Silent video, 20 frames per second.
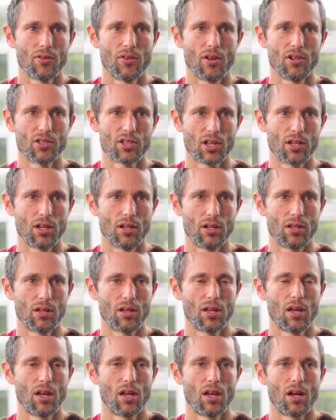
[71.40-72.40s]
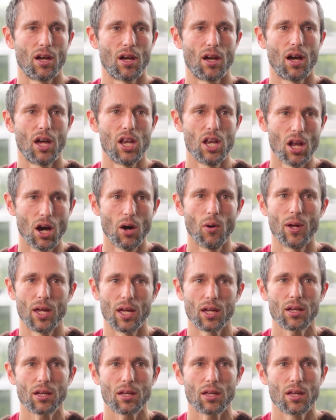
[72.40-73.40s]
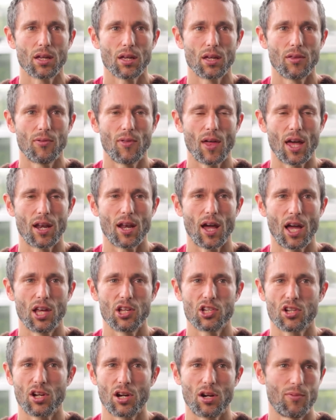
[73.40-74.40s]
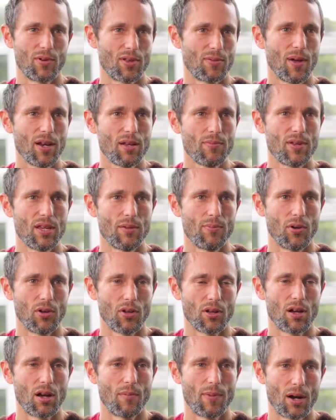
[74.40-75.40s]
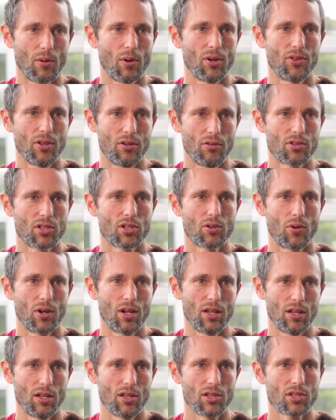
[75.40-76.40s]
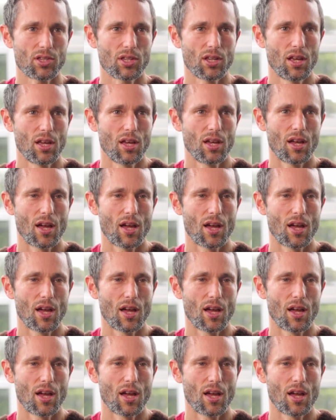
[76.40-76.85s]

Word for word: There's a, a knowing that I share with many people about what the new story is.